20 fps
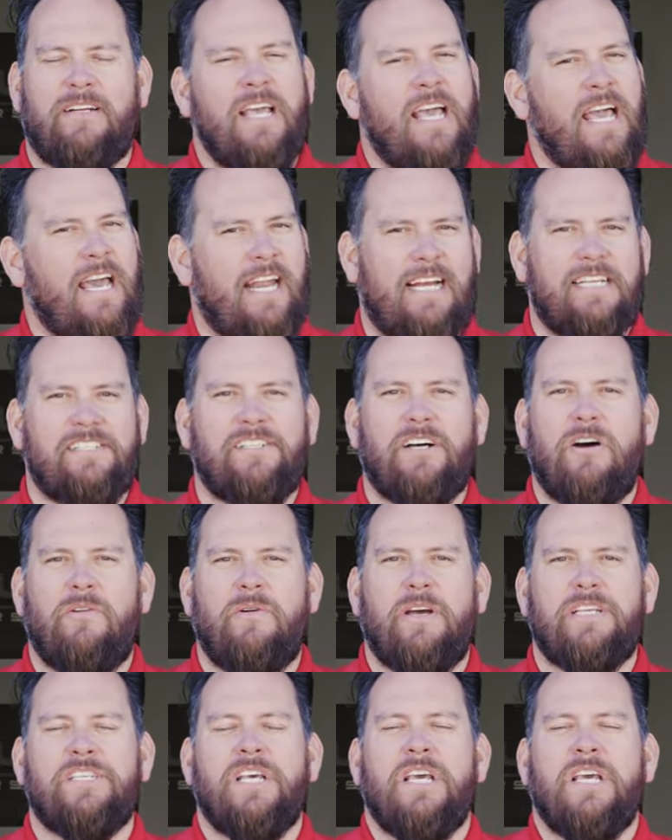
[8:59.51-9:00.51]
And as
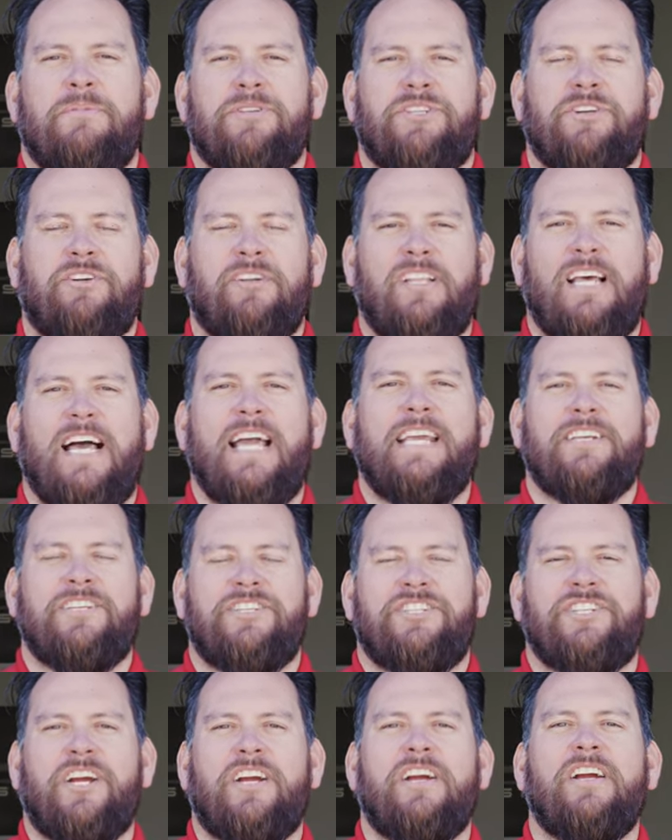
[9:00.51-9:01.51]
always, sure to like,
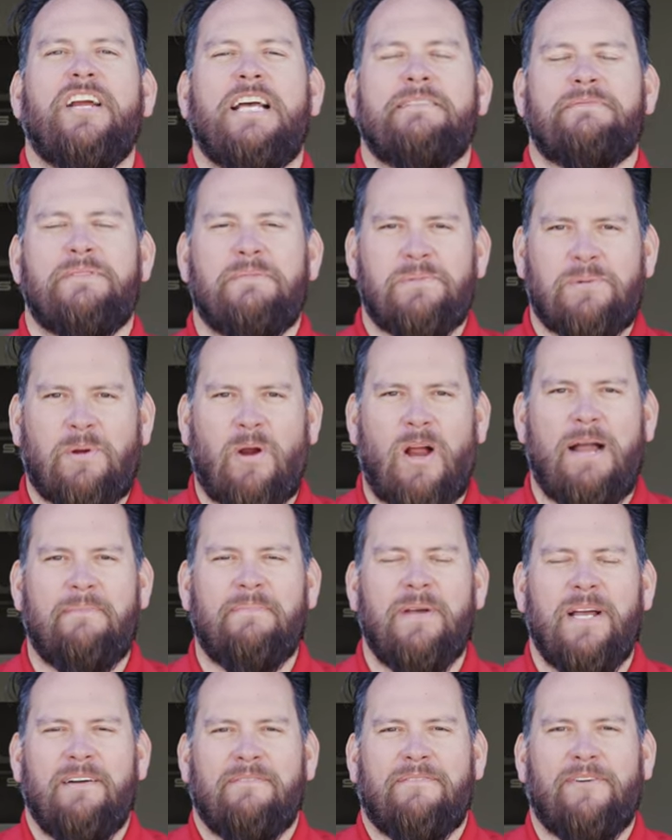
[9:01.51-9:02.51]
share, and subscribe
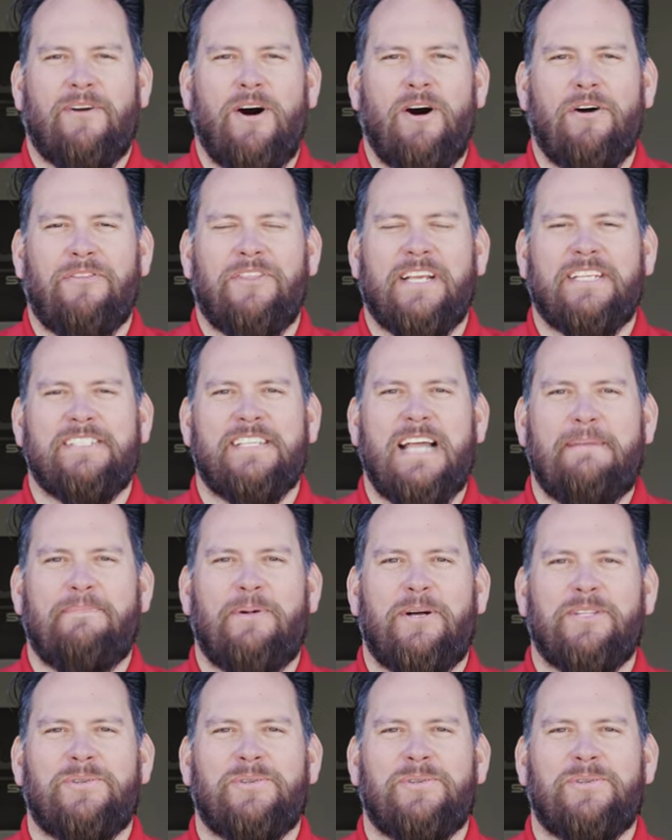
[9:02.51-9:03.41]
for all things Snap-on